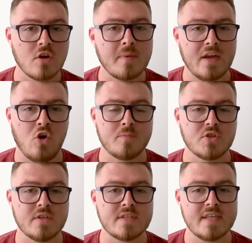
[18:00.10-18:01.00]
many
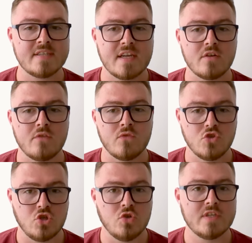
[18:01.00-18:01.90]
options, instead of
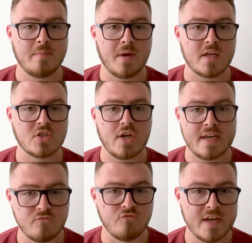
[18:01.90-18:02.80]
choosing a person
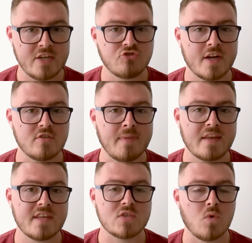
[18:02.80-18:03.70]
and really trying to make
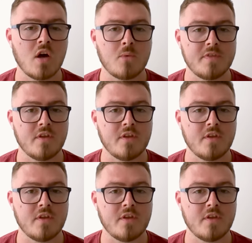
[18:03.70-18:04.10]
things work with